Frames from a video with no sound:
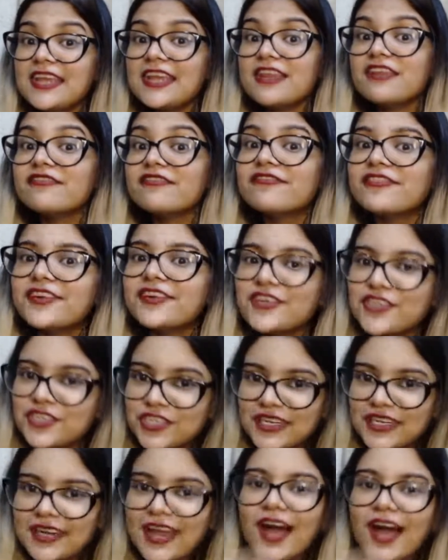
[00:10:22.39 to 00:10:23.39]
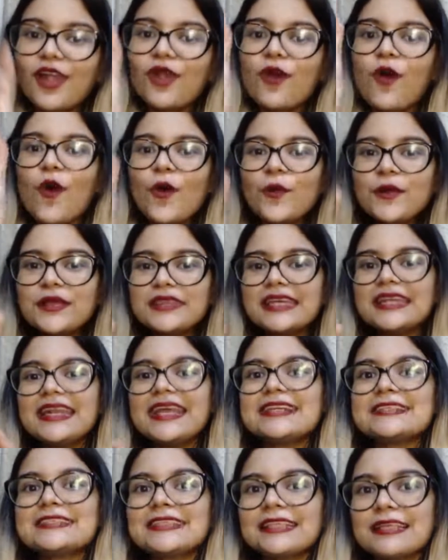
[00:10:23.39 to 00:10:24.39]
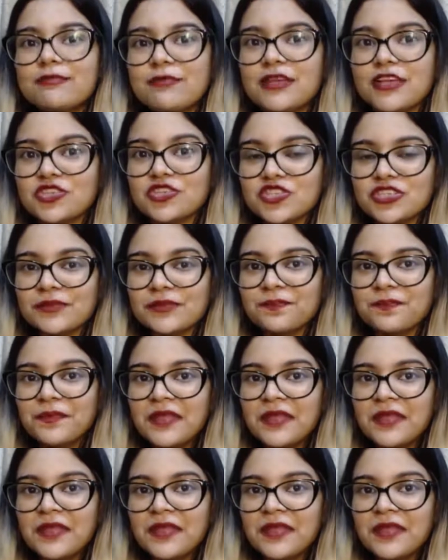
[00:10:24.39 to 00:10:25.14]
inversion along with an exclamation.